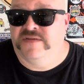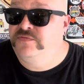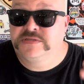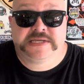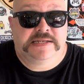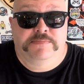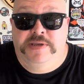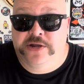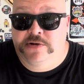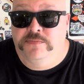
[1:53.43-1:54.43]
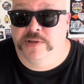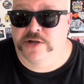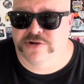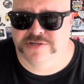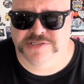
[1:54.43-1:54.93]
just getting bigger and
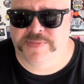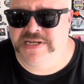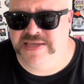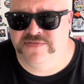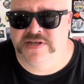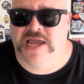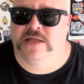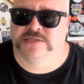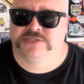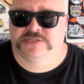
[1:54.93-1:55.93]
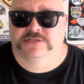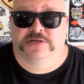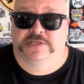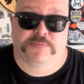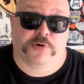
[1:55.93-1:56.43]
bigger because, I mean, even now, let's just
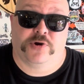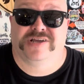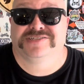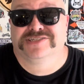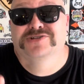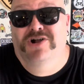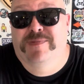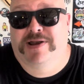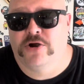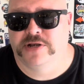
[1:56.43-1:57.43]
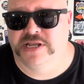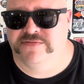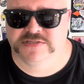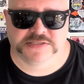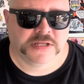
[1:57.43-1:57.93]
look at the progression. Let's talk about Harley
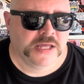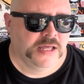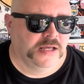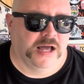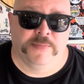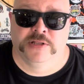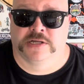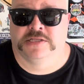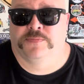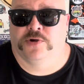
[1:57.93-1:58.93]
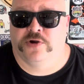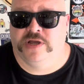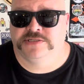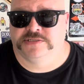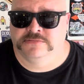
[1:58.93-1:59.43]
Davidson. You look at the
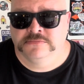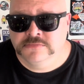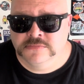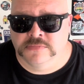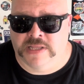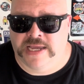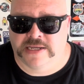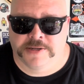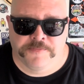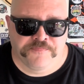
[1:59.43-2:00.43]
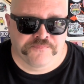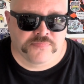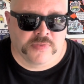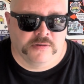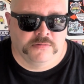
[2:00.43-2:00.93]
progression, like,
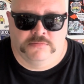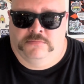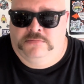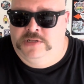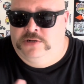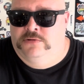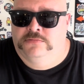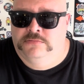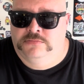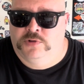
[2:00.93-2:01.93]
you know, the